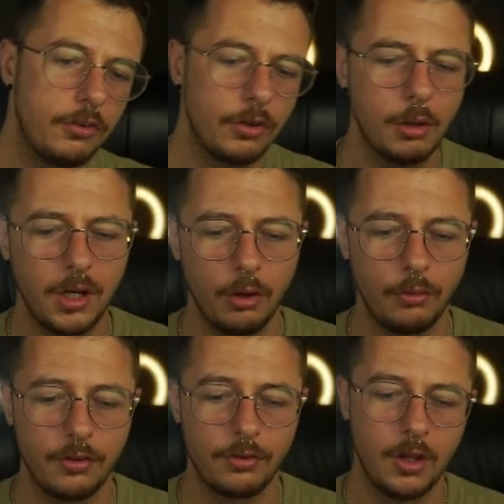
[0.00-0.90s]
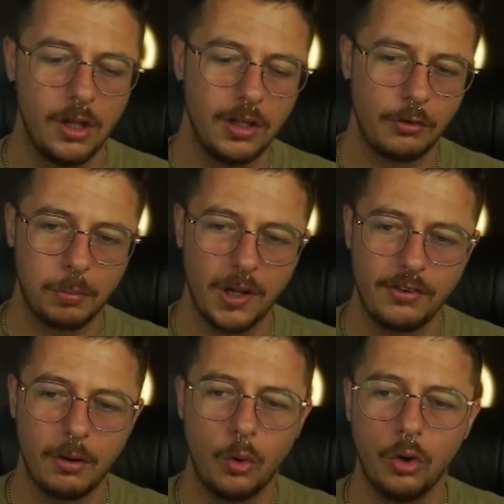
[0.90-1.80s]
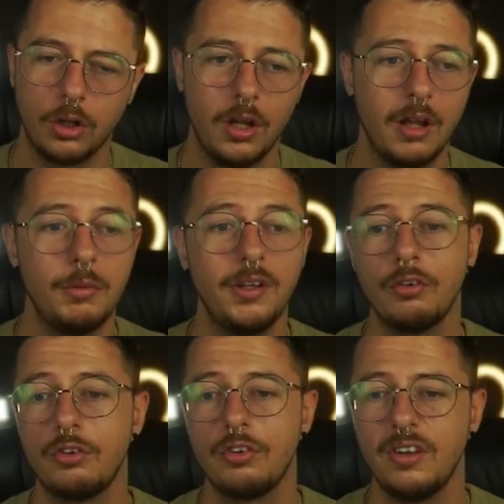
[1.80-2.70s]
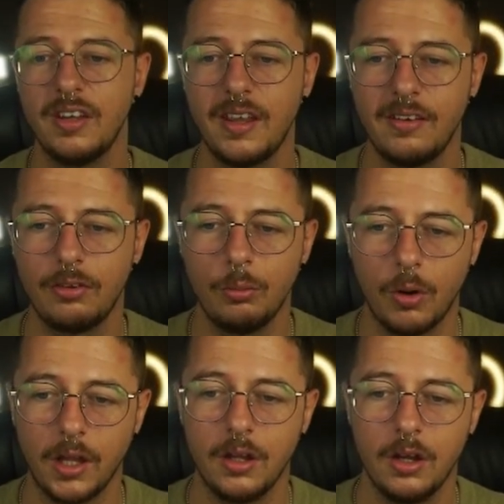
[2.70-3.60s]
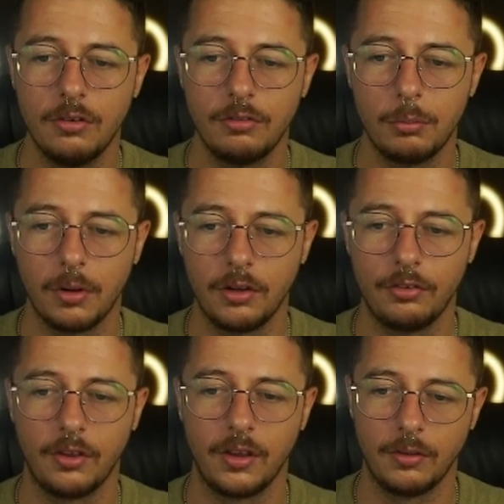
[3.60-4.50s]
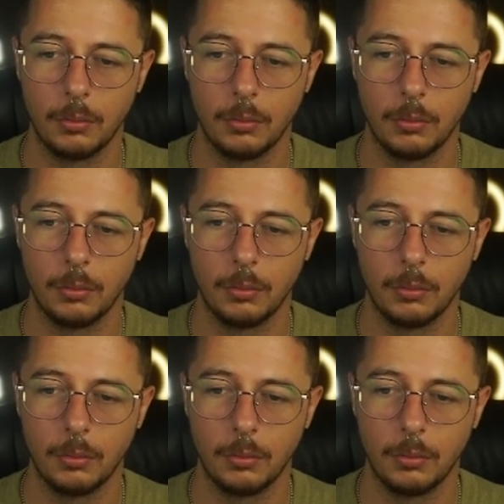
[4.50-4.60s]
So now we know this, let's place our order, and we just need to wait for the price to hit the